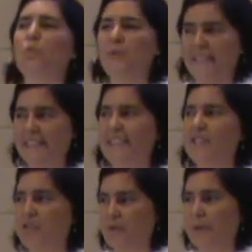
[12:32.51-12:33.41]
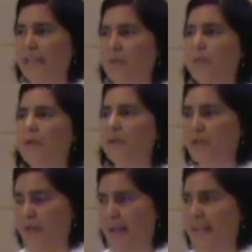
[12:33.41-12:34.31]
really doing with
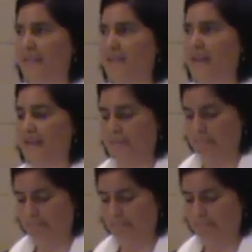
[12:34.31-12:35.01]
her grandson.